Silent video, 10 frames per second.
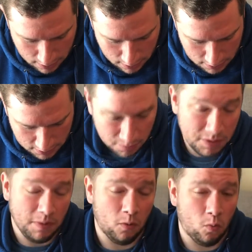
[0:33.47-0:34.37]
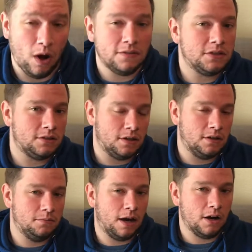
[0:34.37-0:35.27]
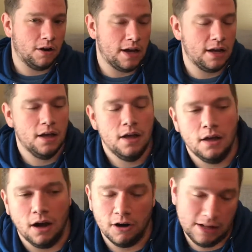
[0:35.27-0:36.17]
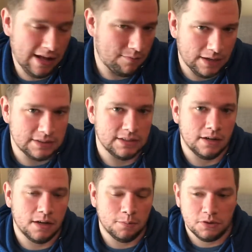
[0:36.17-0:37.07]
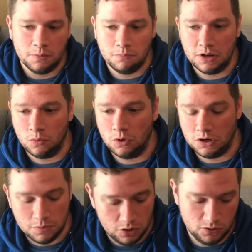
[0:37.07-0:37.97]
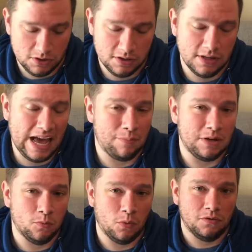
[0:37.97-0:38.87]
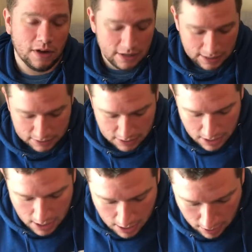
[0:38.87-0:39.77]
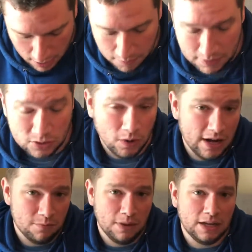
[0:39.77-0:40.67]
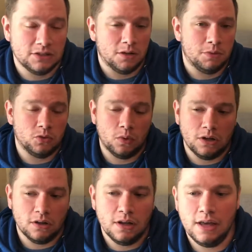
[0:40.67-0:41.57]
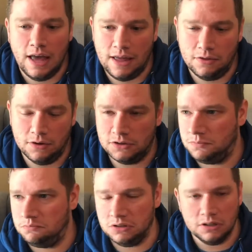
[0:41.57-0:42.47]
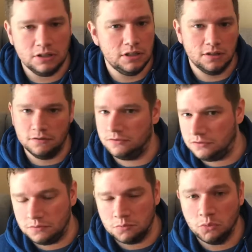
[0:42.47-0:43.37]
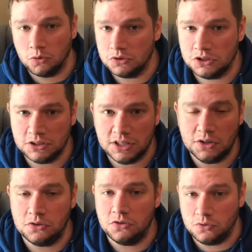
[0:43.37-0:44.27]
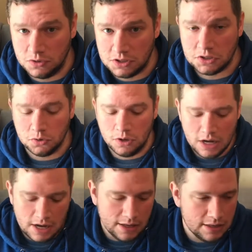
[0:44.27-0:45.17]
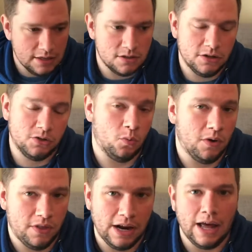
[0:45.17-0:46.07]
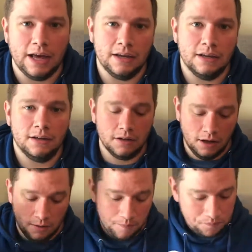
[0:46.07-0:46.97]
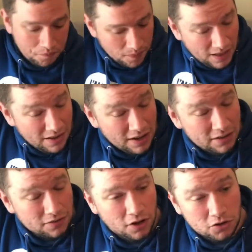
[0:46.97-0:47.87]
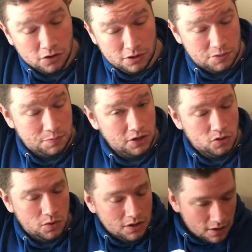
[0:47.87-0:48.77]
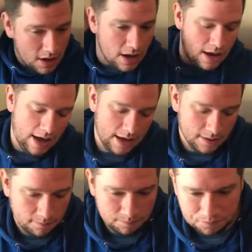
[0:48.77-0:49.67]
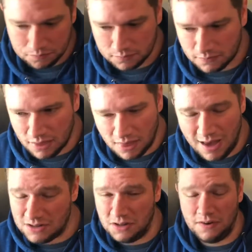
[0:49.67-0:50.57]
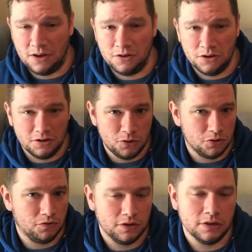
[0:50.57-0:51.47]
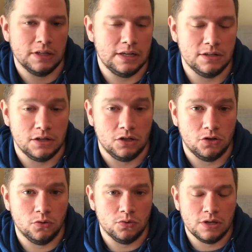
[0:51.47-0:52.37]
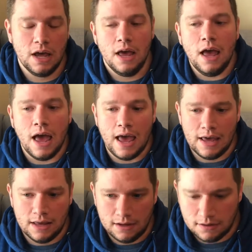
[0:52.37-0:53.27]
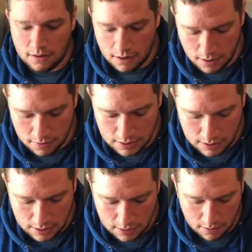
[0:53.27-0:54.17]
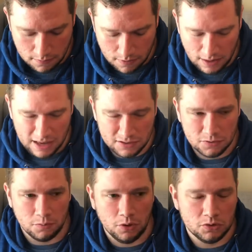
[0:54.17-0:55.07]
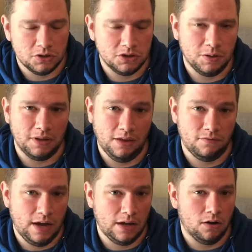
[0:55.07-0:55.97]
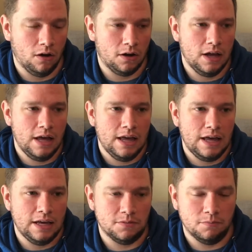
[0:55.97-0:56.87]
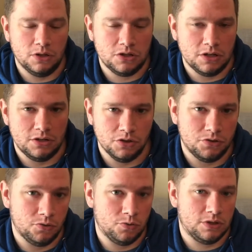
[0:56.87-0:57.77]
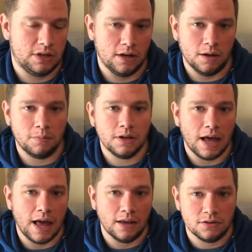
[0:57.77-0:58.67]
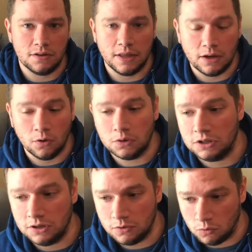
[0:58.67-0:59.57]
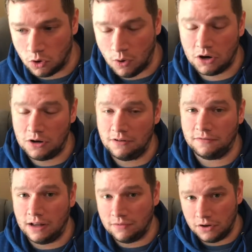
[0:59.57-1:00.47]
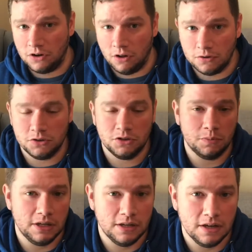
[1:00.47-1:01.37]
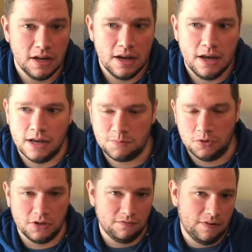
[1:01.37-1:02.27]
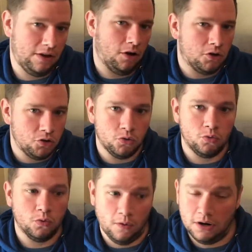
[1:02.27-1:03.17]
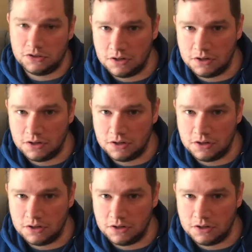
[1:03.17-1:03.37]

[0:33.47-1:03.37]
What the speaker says: this is going to be my wife's IRA. I already have mine set up, but we're going to be using the app M1 Finance. That's where I have mine set up as well. And there's plenty of brokerages that you can do this through. This is just the one that I have had a lot of good experience with. And I just love how they're user-friendly, easy to use. And as opposed to something like Vanguard, it's much easier to set up as they only require you to have $500 to begin, as opposed to like Vanguard, who requires